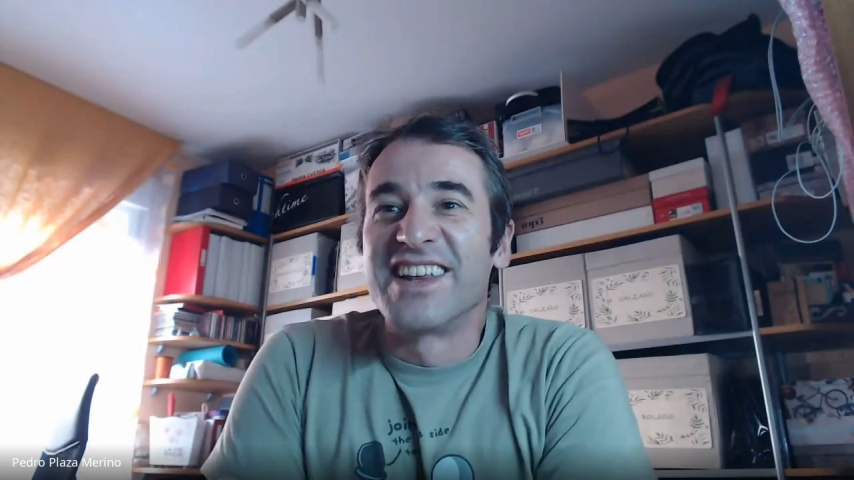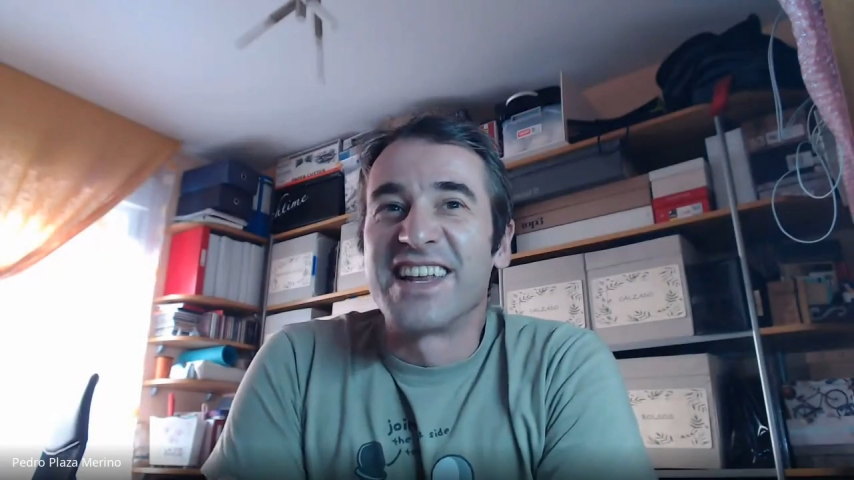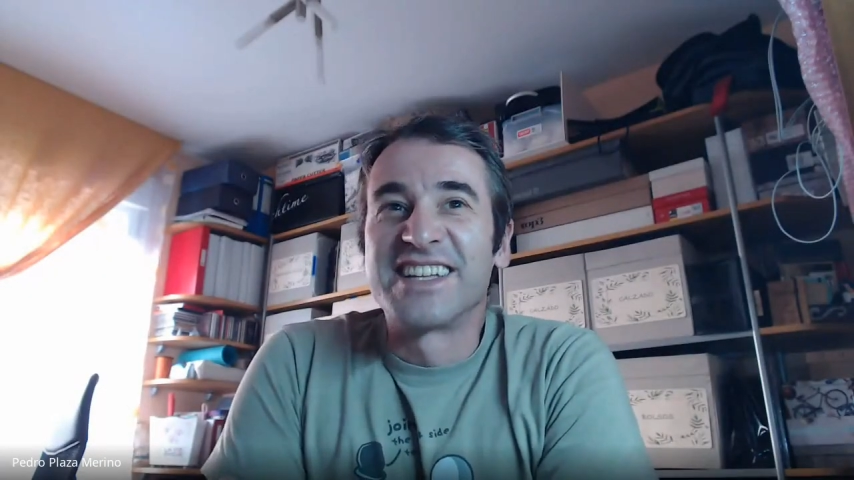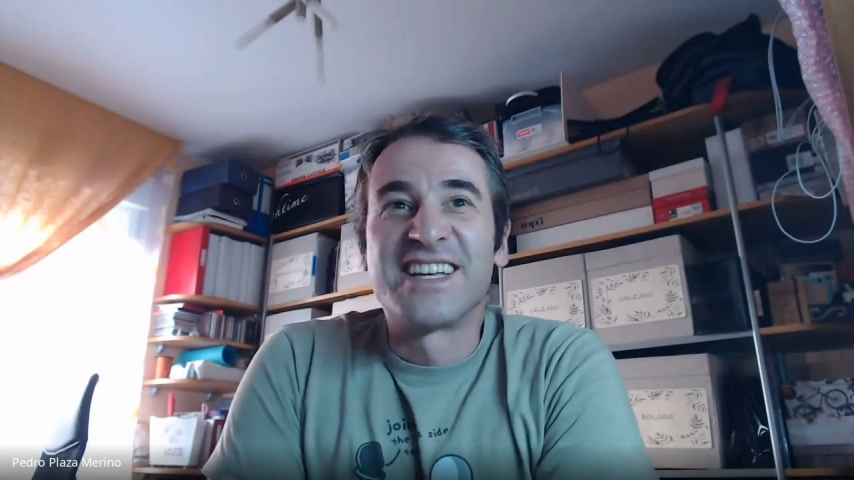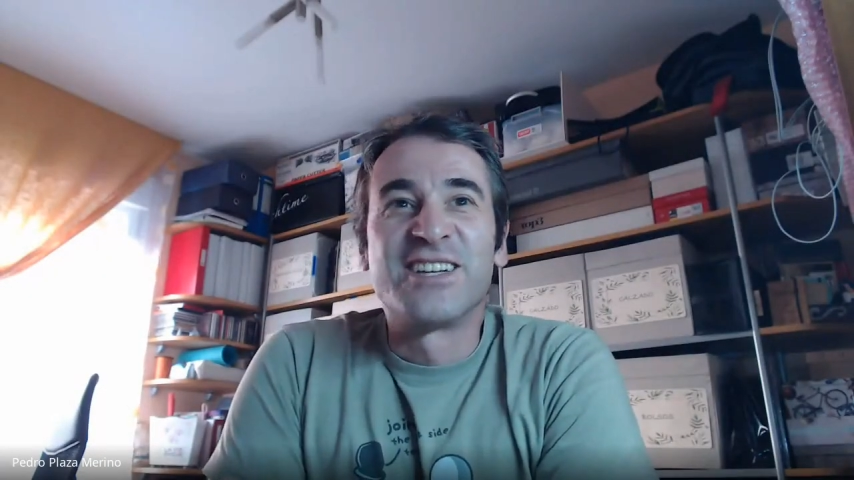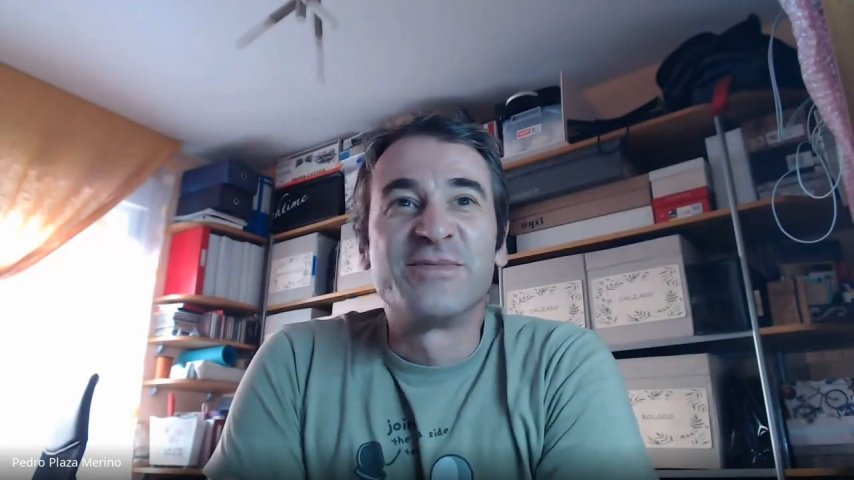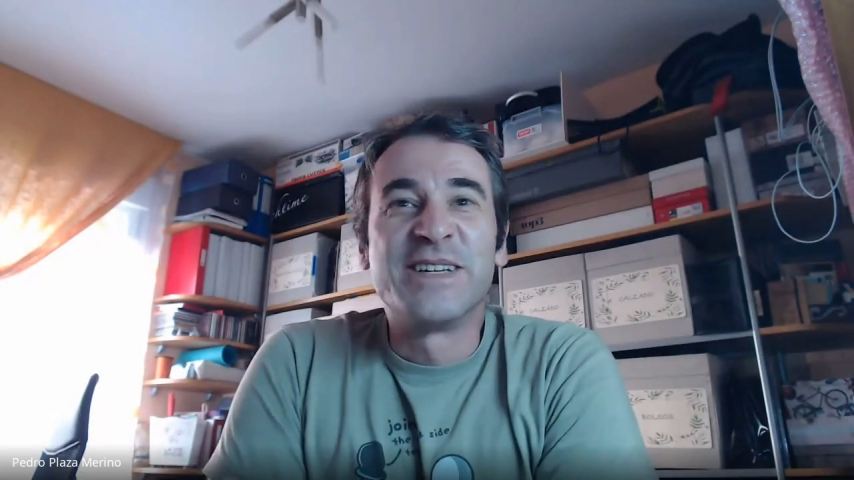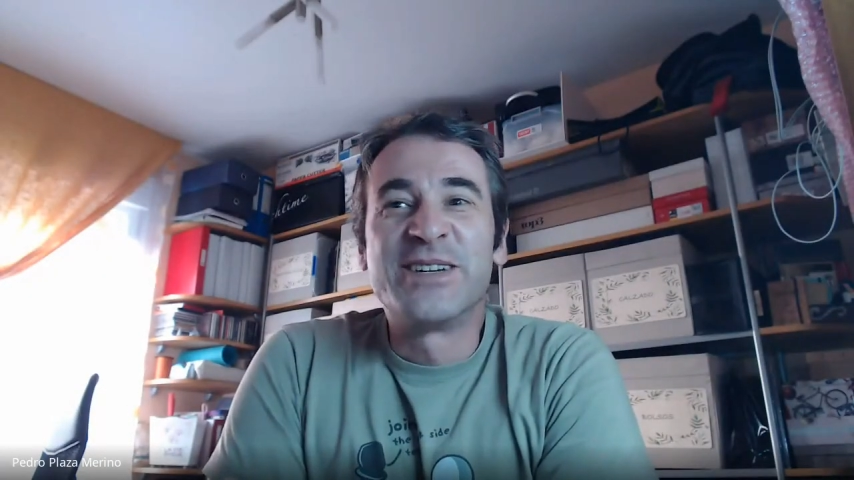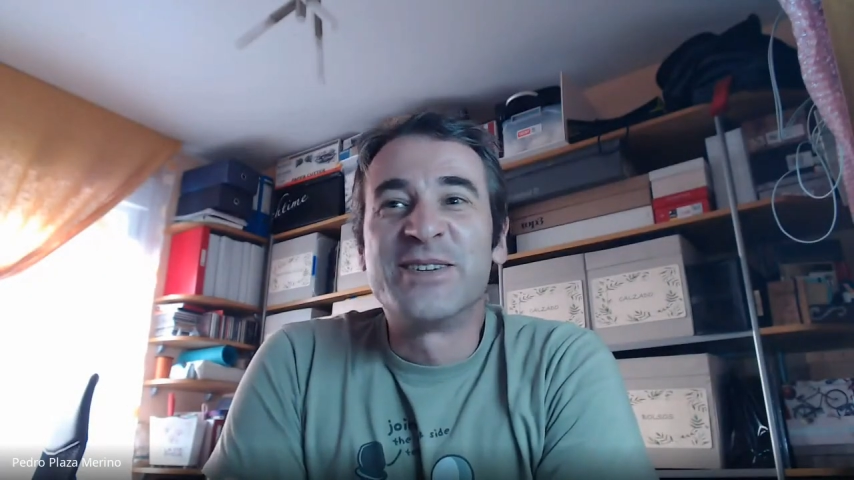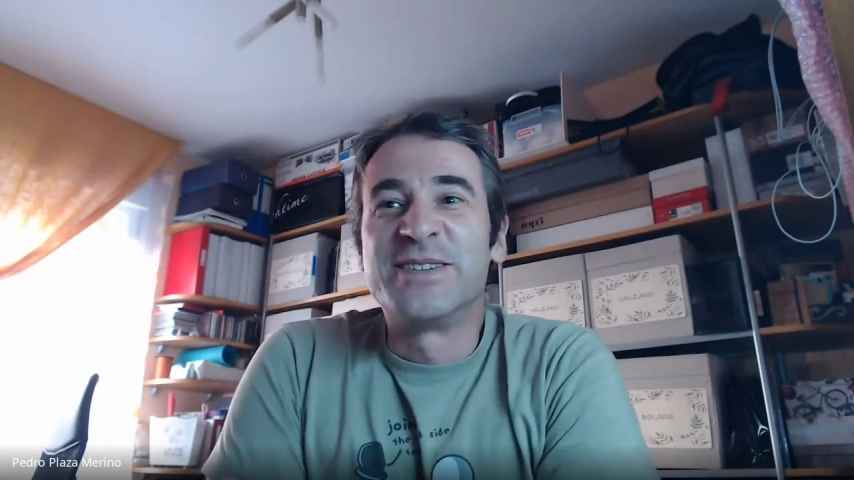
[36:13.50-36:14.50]
Thanks a lot,
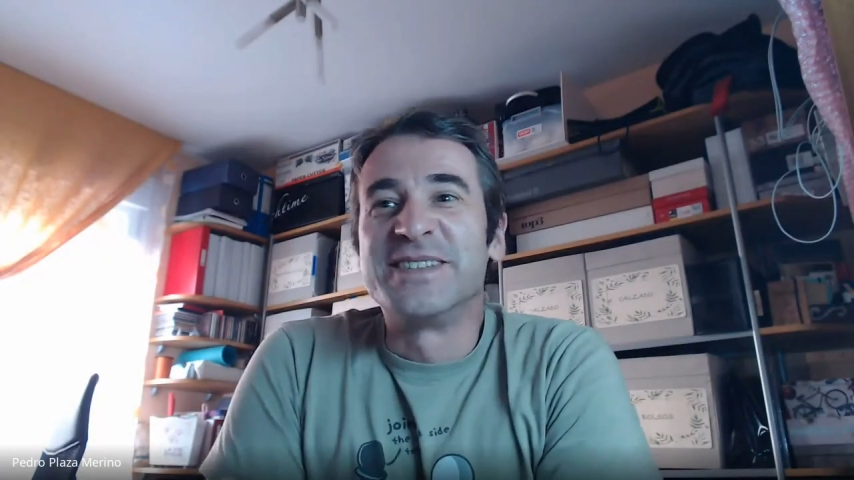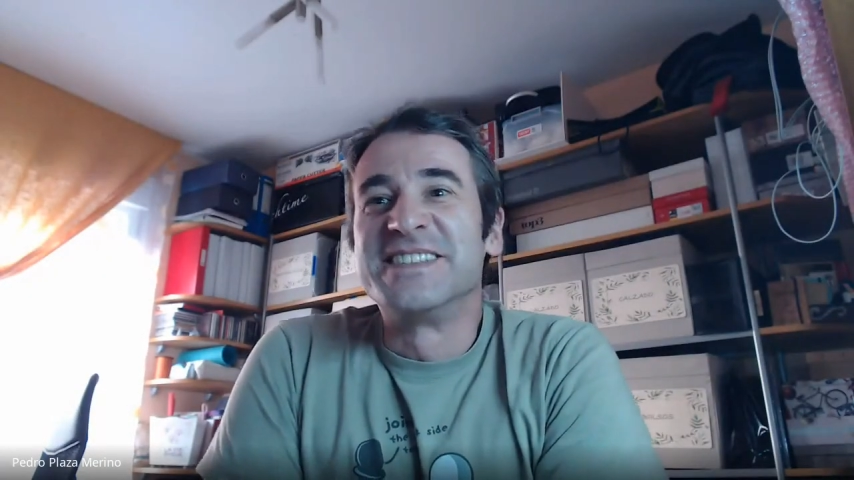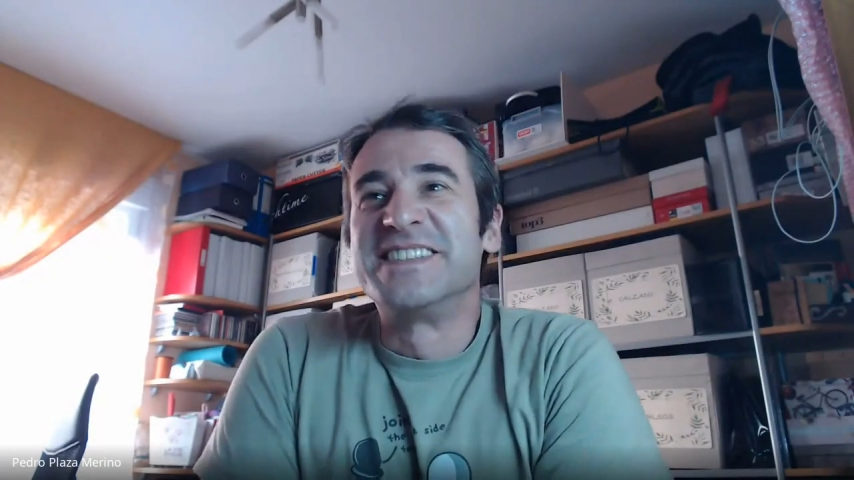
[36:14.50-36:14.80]
Vinko.